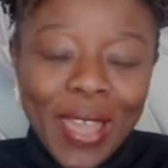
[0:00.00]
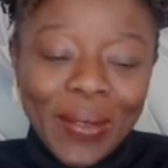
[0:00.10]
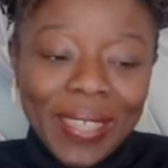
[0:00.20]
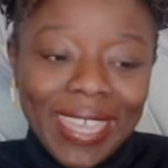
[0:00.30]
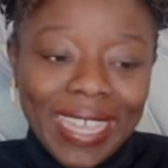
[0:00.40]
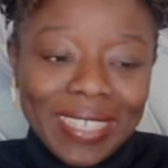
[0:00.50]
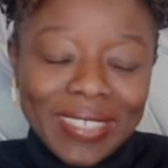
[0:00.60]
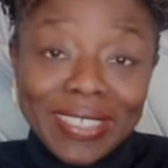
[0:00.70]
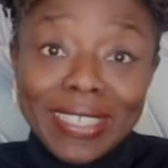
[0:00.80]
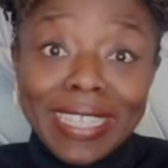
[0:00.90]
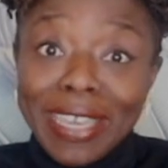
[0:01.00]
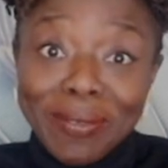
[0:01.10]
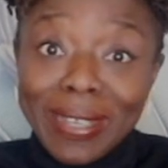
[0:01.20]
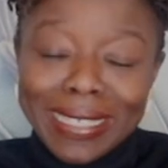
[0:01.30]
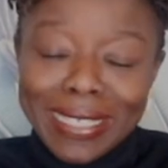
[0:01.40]
Okay, just going to get
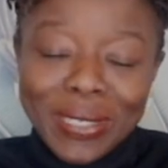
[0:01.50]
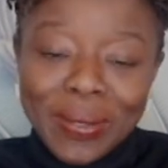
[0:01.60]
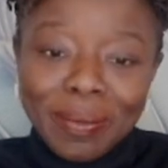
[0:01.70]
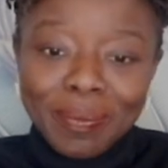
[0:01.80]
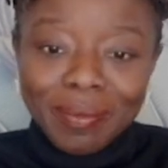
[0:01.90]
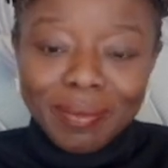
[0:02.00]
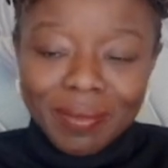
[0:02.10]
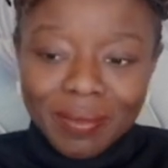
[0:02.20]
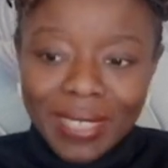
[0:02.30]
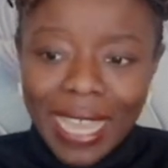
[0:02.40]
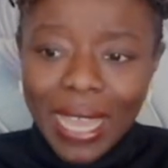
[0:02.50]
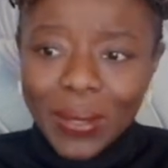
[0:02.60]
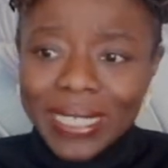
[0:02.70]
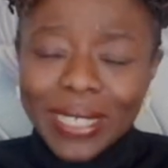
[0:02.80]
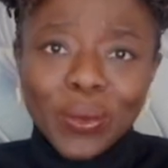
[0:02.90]
right into it. How
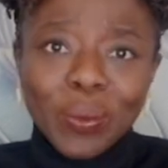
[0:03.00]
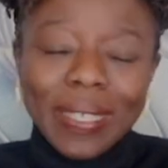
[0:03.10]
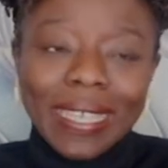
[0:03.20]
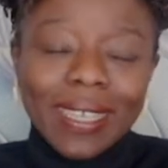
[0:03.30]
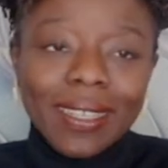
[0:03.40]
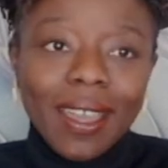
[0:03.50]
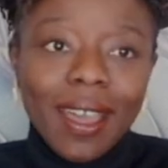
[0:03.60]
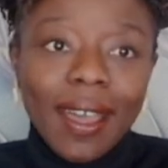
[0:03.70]
did it all begin?